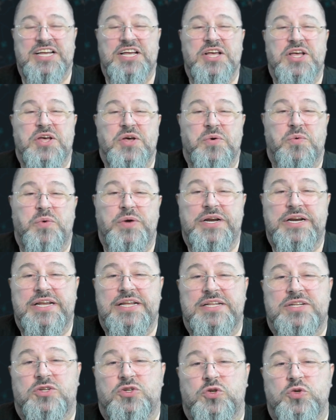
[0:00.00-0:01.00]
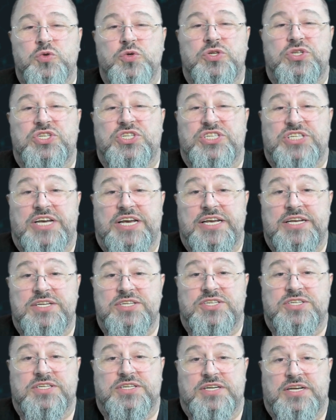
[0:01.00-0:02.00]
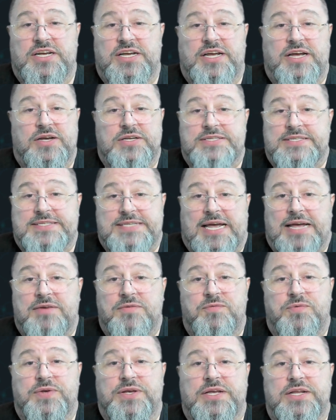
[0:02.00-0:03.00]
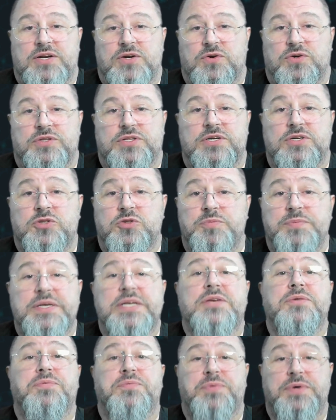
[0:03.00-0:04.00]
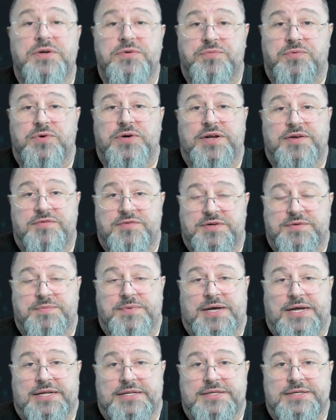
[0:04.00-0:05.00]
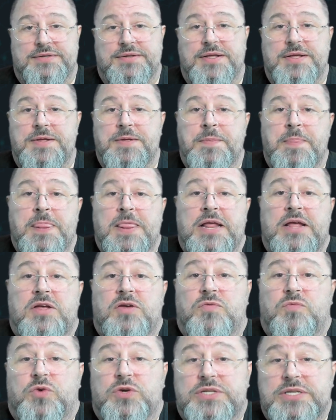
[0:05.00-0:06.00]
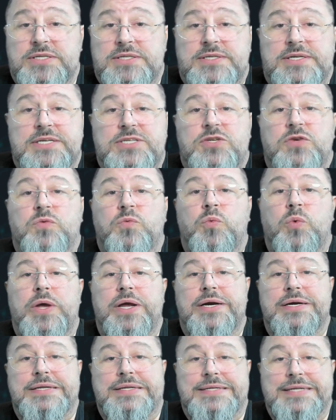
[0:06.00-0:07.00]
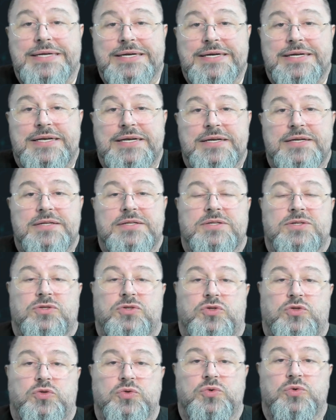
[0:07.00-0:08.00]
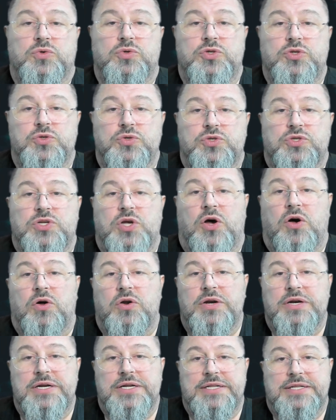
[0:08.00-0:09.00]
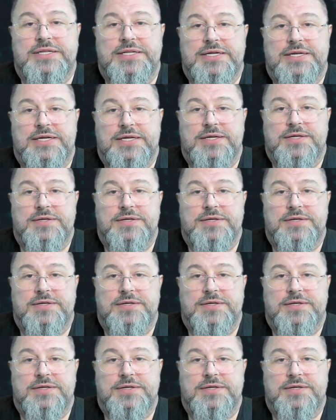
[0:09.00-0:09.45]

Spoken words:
we need to change something in order to make it fair for everybody. For this reason, we are thinking to use only the